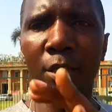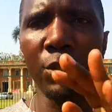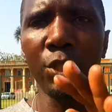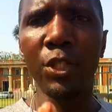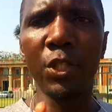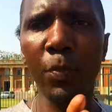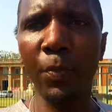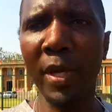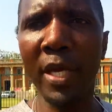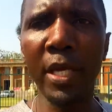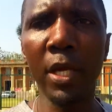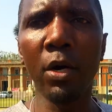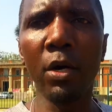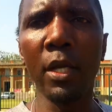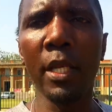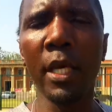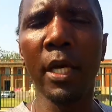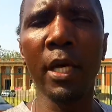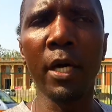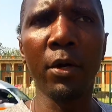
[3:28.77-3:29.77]
depending
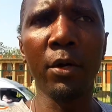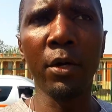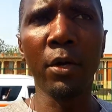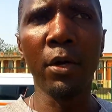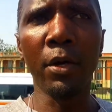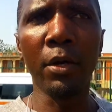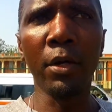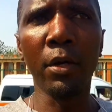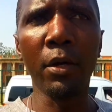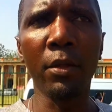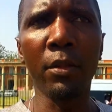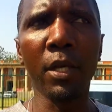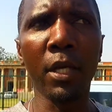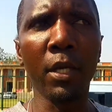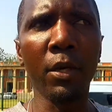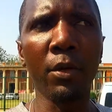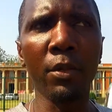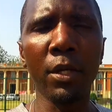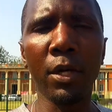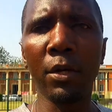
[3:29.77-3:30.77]
on
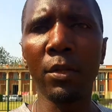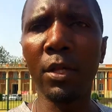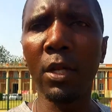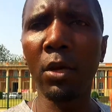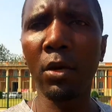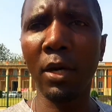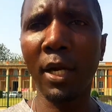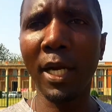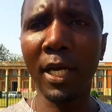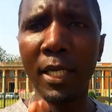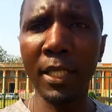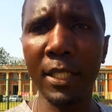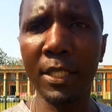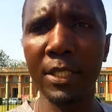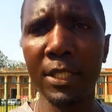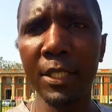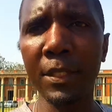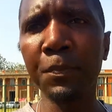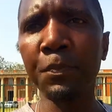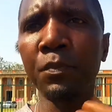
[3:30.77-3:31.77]
the
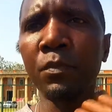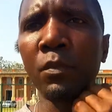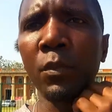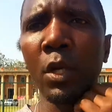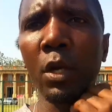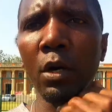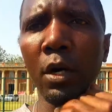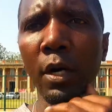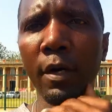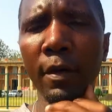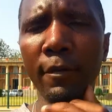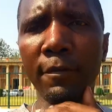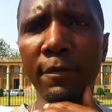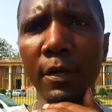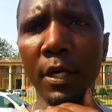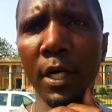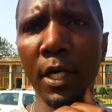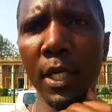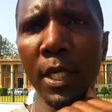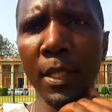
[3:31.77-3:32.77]
locality of
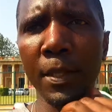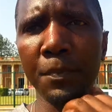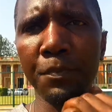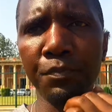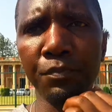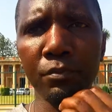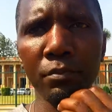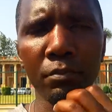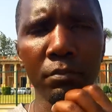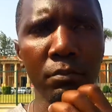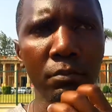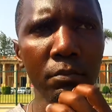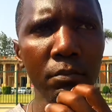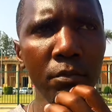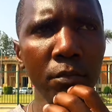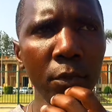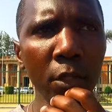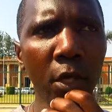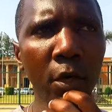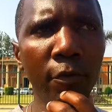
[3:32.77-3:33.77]

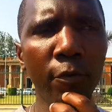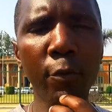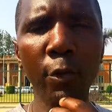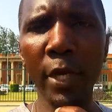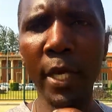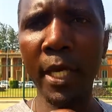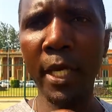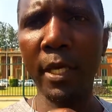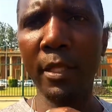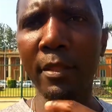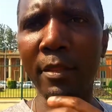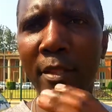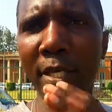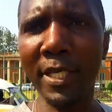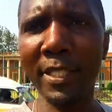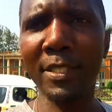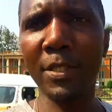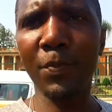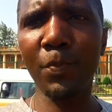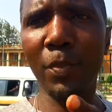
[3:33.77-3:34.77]
where
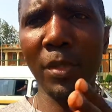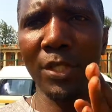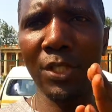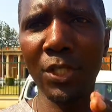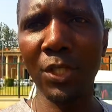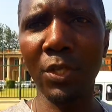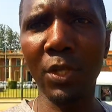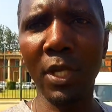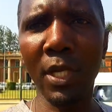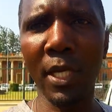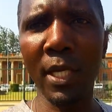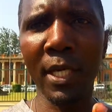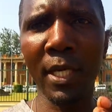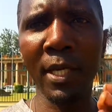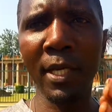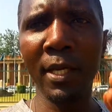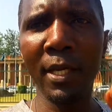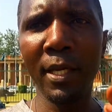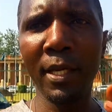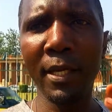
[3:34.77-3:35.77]
that
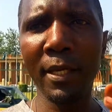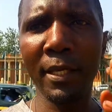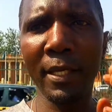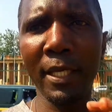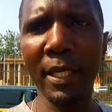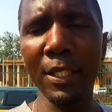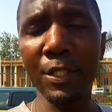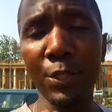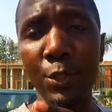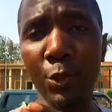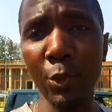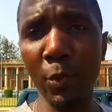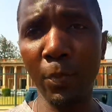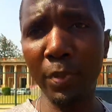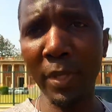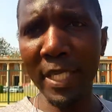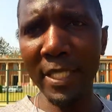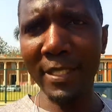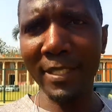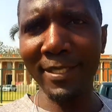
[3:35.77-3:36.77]
particular case took
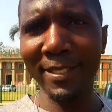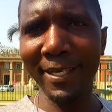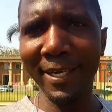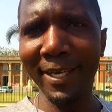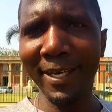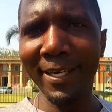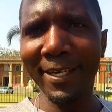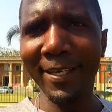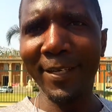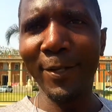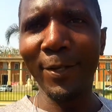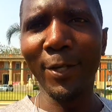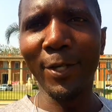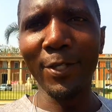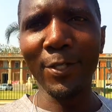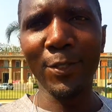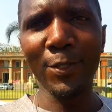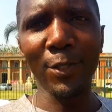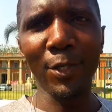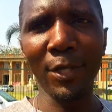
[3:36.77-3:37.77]
place.
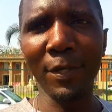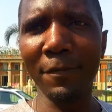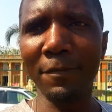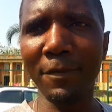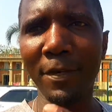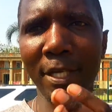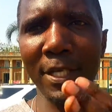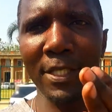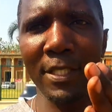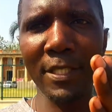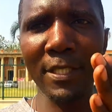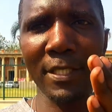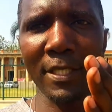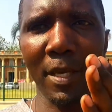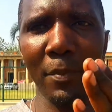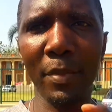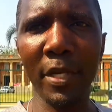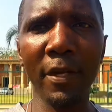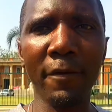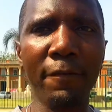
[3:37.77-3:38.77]
So if it's
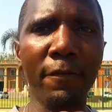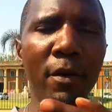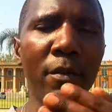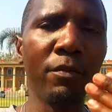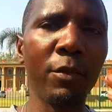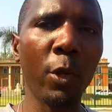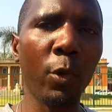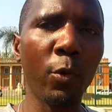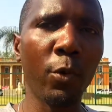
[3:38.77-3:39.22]
somebody from the